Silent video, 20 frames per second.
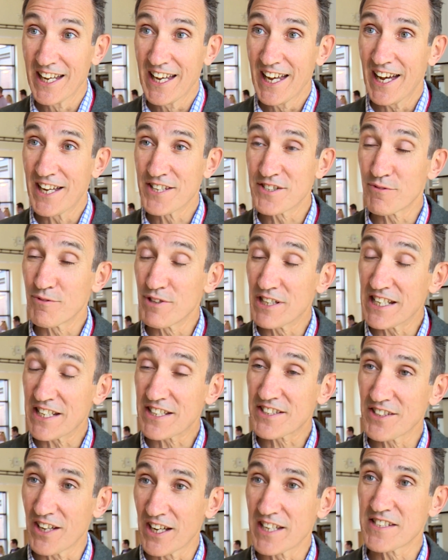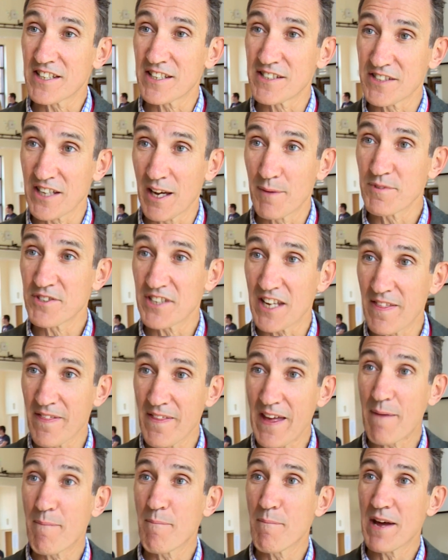It's a really exciting time seeing
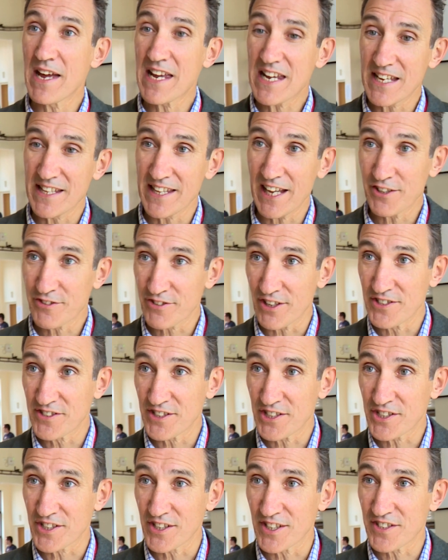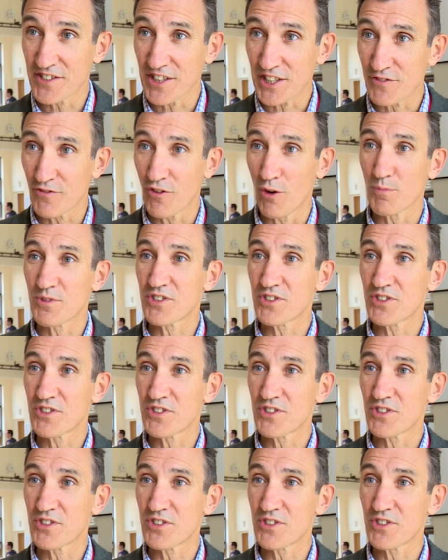them making that transition to sixth form,